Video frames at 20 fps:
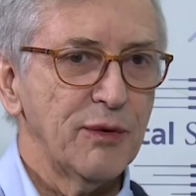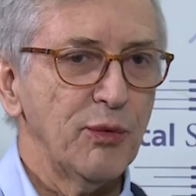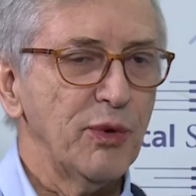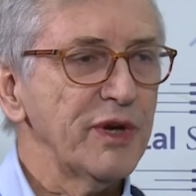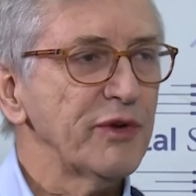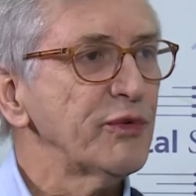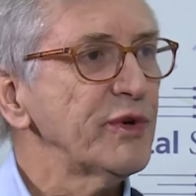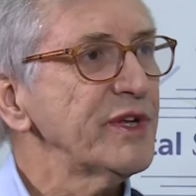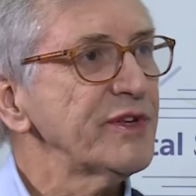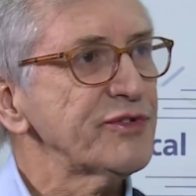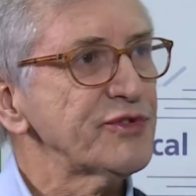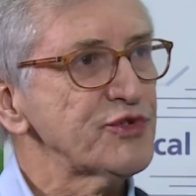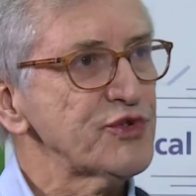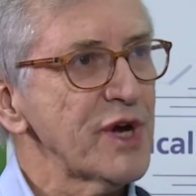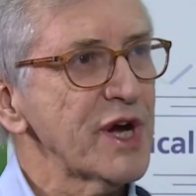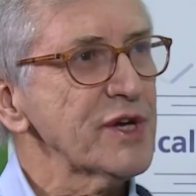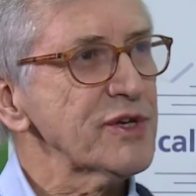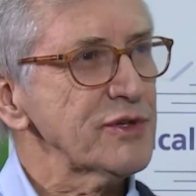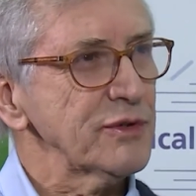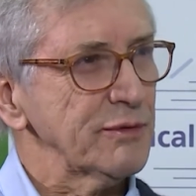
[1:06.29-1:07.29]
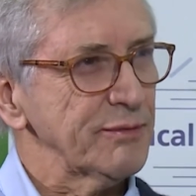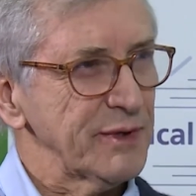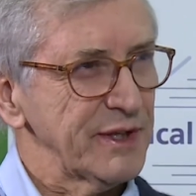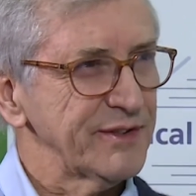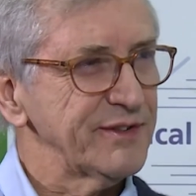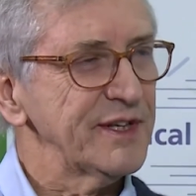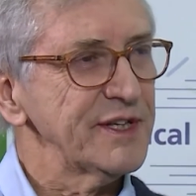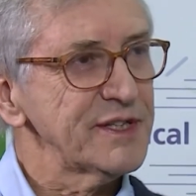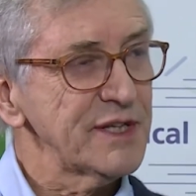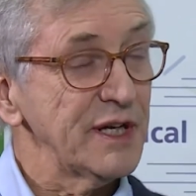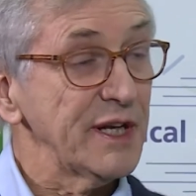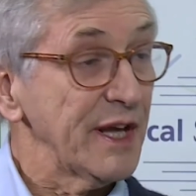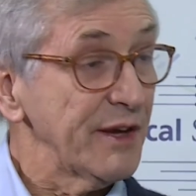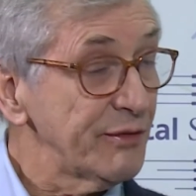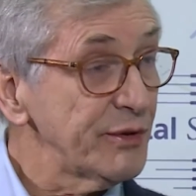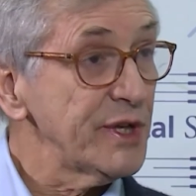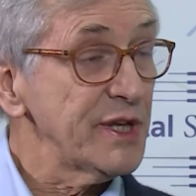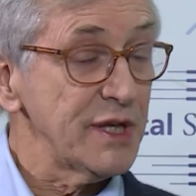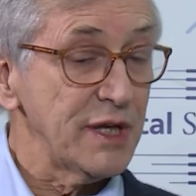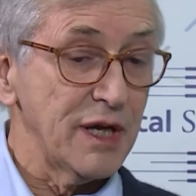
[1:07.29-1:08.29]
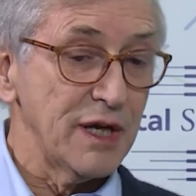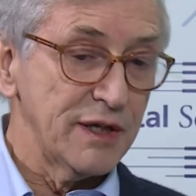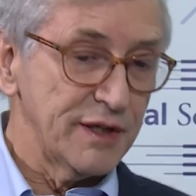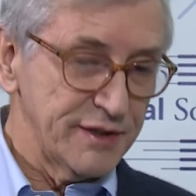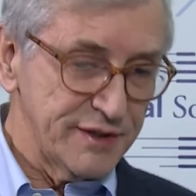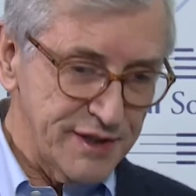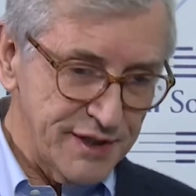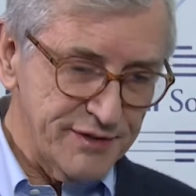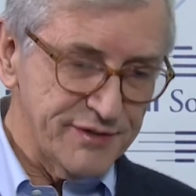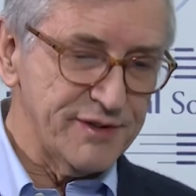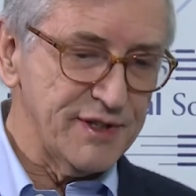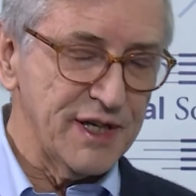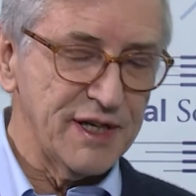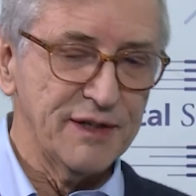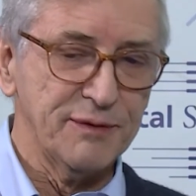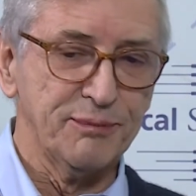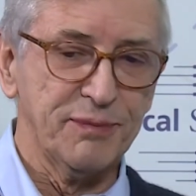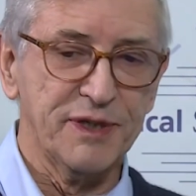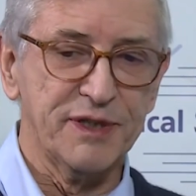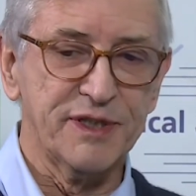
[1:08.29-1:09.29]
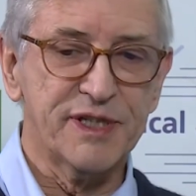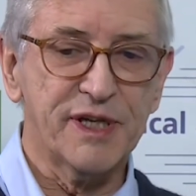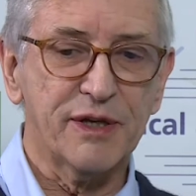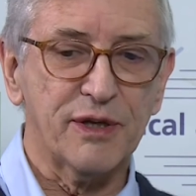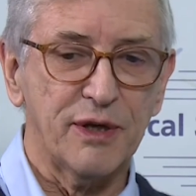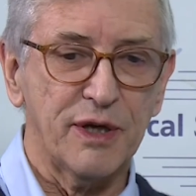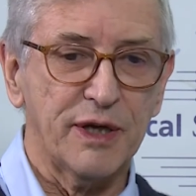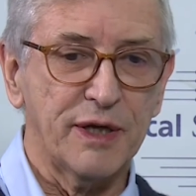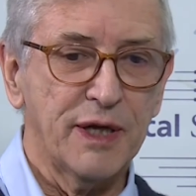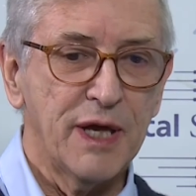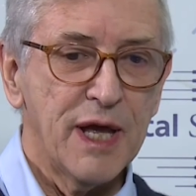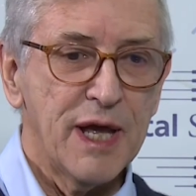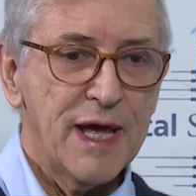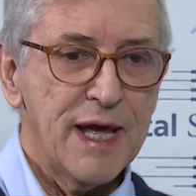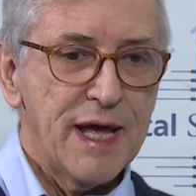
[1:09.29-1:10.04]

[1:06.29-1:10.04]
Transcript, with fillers: we restructure essentially every year, this year in particular,